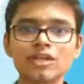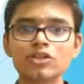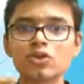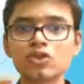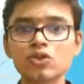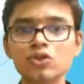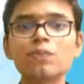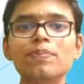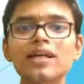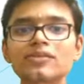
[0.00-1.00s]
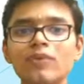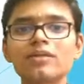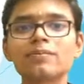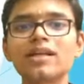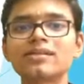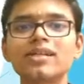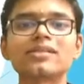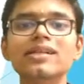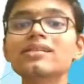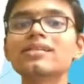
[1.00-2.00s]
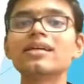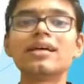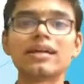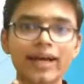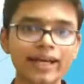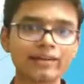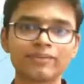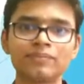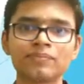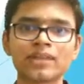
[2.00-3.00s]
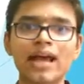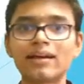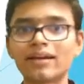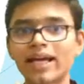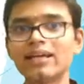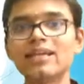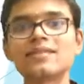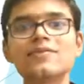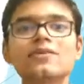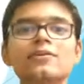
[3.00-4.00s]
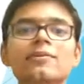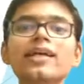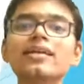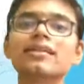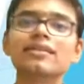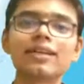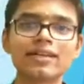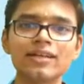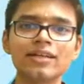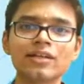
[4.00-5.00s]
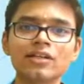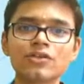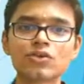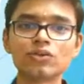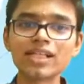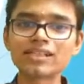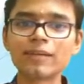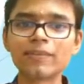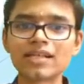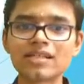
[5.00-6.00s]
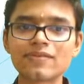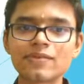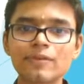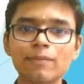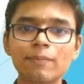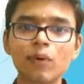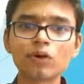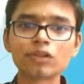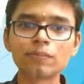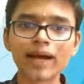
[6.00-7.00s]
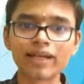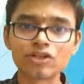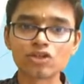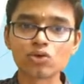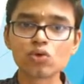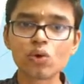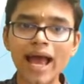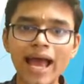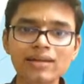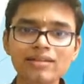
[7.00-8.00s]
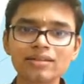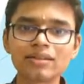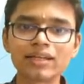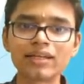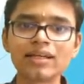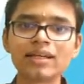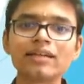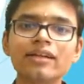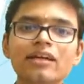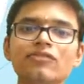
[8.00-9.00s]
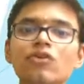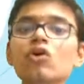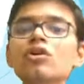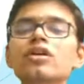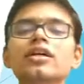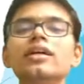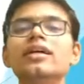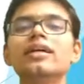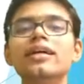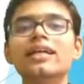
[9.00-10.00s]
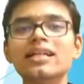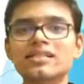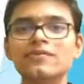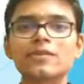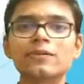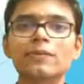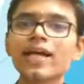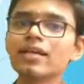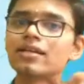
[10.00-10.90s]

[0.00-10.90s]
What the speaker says: So 2 plus 1 plus 6 is 9. And 9 is divisible by 3. So this number is divisible both by 2 and 3. Therefore, it is divisible by